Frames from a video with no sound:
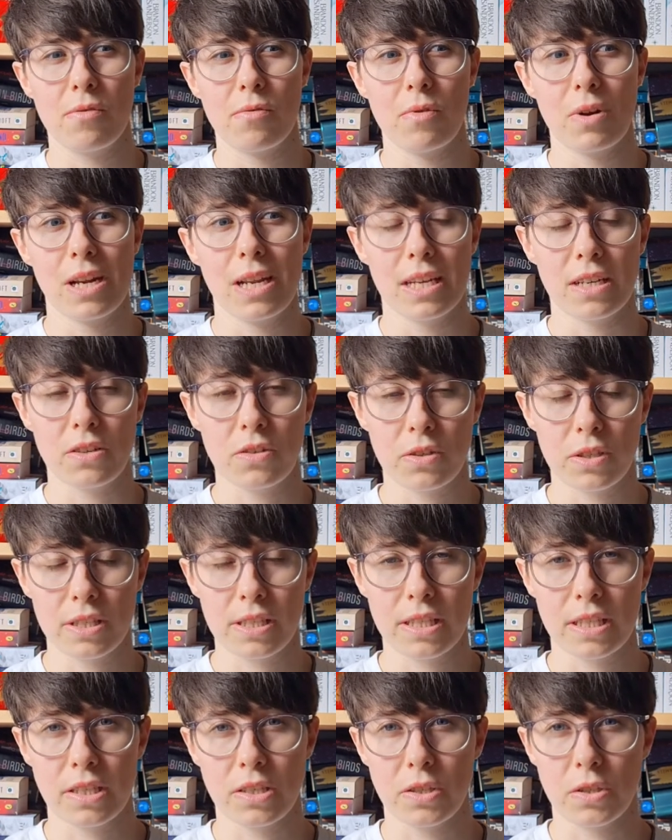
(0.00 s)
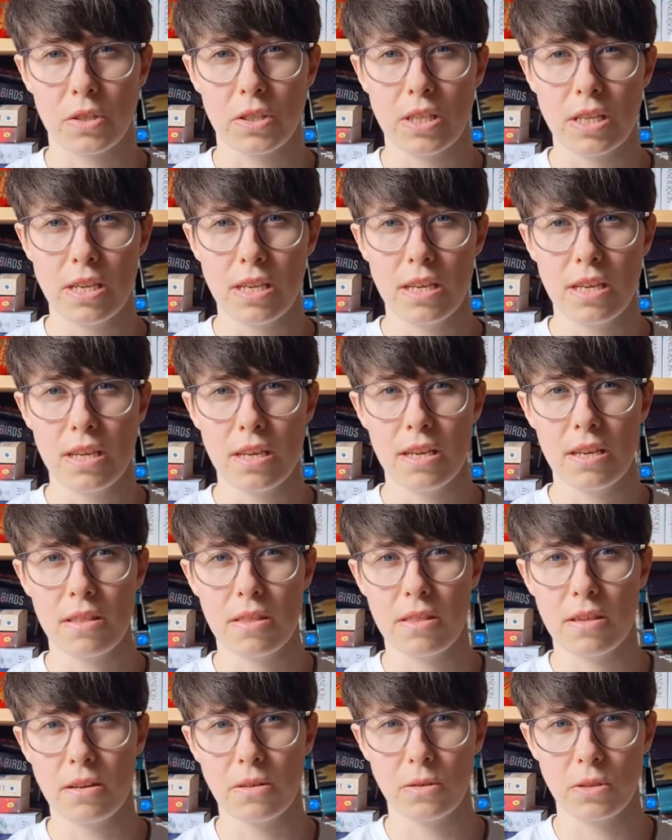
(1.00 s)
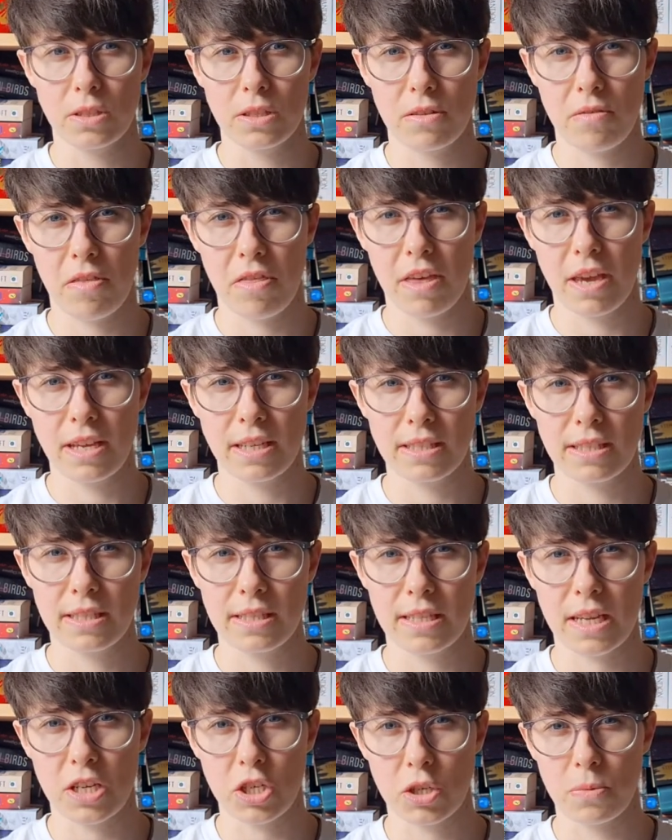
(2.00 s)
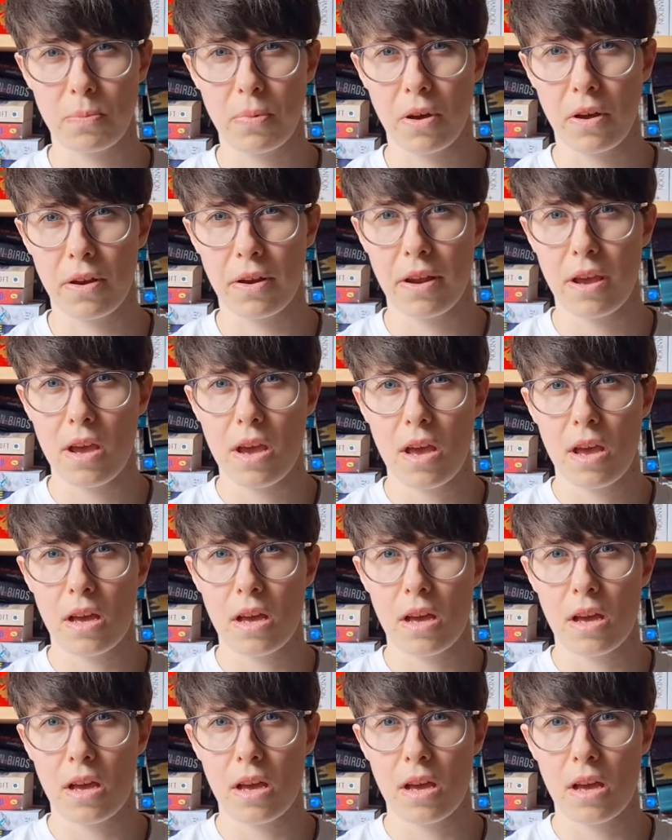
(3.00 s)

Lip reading: really interesting to see those things touched upon